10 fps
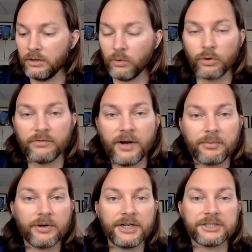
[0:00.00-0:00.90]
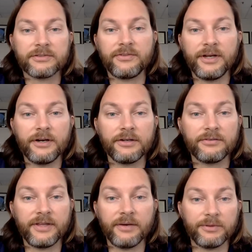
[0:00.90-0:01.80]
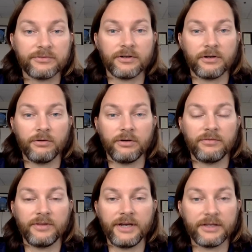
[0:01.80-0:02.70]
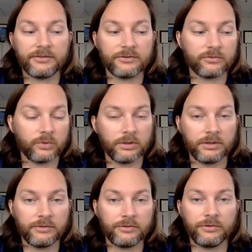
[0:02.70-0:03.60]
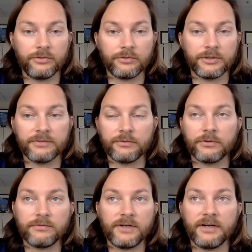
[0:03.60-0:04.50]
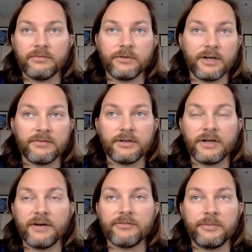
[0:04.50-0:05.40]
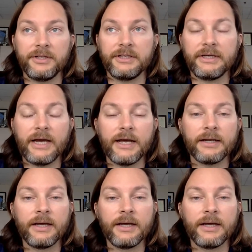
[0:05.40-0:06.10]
order of operations there is that we start going over the answers, 1, 2, 3, 4, 5, whatever, however many you got.